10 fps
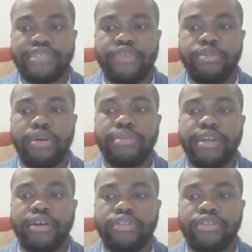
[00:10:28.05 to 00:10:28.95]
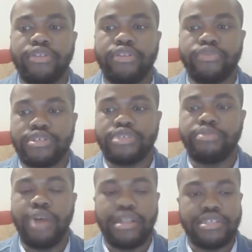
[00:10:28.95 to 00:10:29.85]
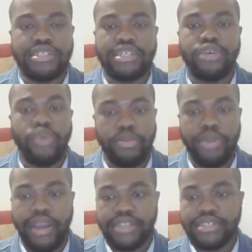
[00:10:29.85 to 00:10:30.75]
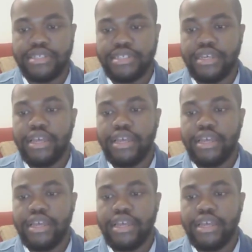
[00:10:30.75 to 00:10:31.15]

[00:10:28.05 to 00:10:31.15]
for public health research, policy, or practice,